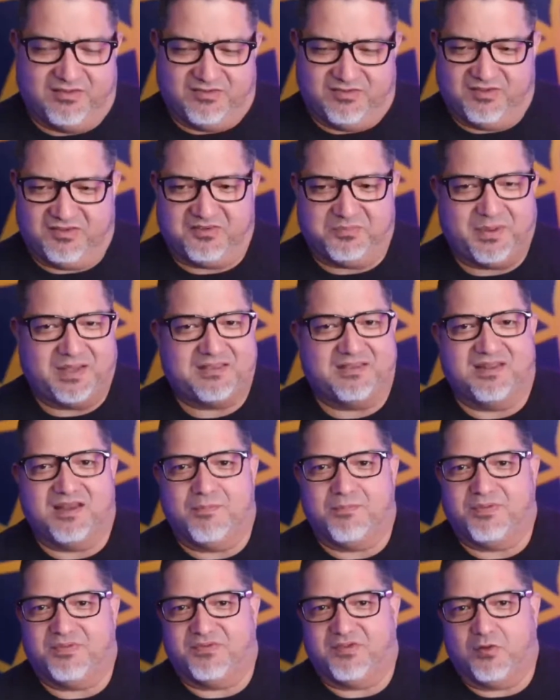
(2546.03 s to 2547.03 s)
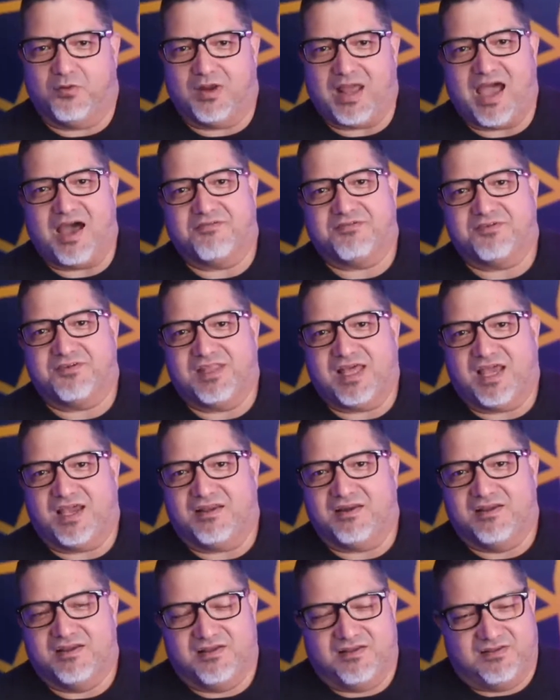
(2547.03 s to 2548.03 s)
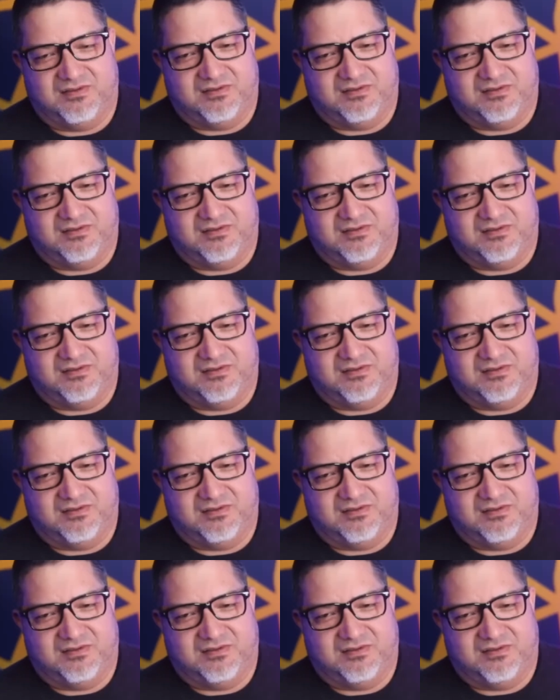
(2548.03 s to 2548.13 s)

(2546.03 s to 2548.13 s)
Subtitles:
So expect an episode after that.